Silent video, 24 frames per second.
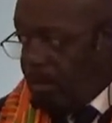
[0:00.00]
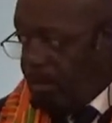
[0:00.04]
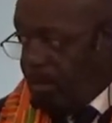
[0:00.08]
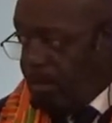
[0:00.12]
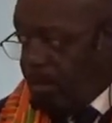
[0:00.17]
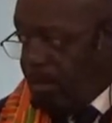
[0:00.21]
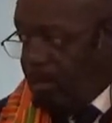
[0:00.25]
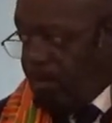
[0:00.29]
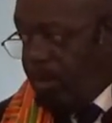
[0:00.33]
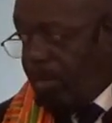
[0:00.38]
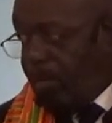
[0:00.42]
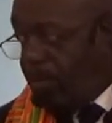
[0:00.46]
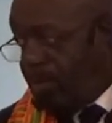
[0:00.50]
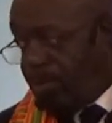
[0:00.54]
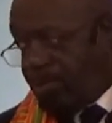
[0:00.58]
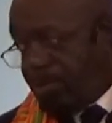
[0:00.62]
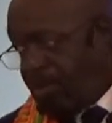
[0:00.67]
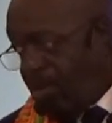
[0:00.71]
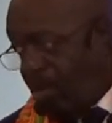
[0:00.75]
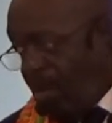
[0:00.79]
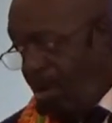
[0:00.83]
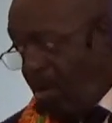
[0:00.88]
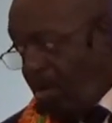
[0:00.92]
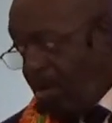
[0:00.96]
And we was
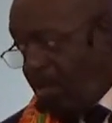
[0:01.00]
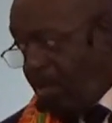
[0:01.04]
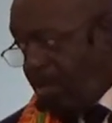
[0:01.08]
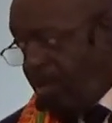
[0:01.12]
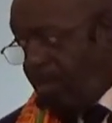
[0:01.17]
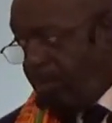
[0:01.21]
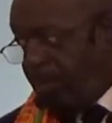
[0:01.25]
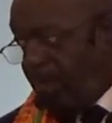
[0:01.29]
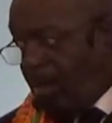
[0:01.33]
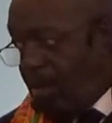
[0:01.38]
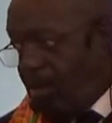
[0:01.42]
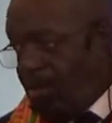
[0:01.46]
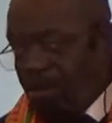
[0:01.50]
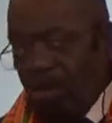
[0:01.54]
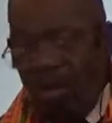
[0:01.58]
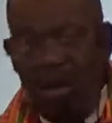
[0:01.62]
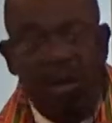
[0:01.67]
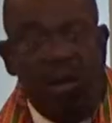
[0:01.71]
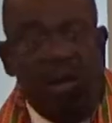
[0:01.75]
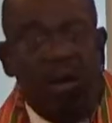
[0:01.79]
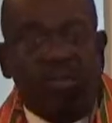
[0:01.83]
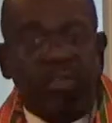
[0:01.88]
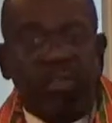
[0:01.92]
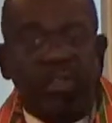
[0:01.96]
talking about
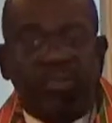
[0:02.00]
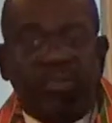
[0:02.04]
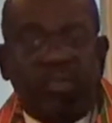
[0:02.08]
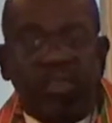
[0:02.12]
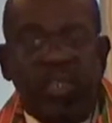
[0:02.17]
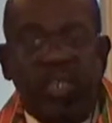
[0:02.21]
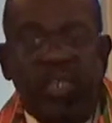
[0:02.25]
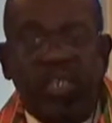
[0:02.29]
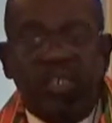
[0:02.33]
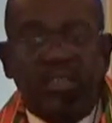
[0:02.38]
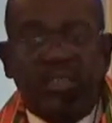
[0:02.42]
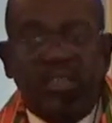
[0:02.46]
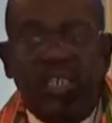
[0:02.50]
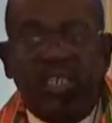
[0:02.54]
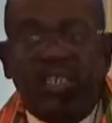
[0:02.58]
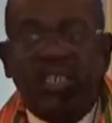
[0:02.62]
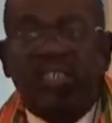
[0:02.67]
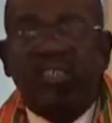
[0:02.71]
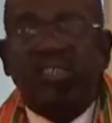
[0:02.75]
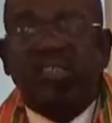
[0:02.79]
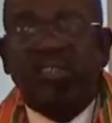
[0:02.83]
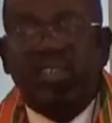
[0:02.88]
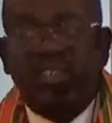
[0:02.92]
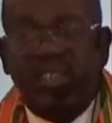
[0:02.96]
all the things that
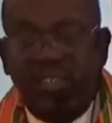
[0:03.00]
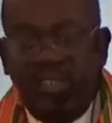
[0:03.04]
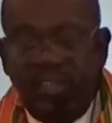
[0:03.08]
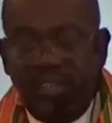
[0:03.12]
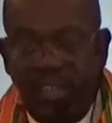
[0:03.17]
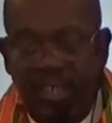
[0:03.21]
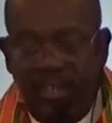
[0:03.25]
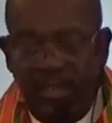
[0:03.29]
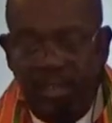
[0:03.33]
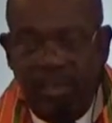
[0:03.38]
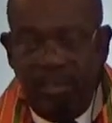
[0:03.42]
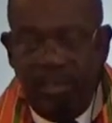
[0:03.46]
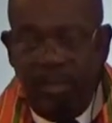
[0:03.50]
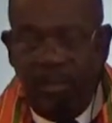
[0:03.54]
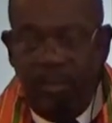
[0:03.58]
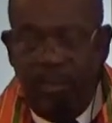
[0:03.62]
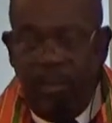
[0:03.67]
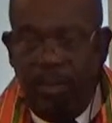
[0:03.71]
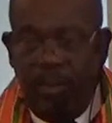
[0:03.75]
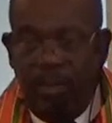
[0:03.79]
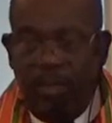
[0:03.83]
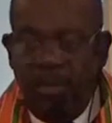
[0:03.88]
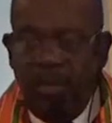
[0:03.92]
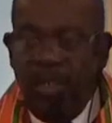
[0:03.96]
he sees out in the
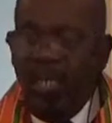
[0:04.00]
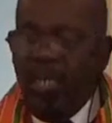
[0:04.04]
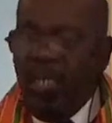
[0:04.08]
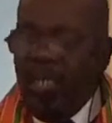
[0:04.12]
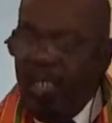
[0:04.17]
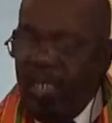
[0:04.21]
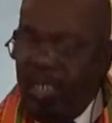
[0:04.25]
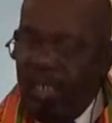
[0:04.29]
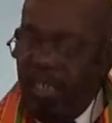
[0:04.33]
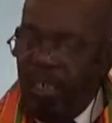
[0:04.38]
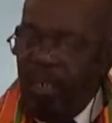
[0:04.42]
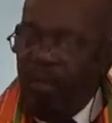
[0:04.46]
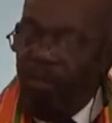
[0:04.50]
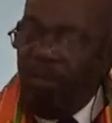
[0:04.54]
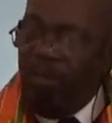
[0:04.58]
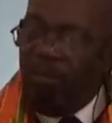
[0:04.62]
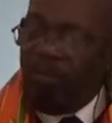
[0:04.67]
world, and he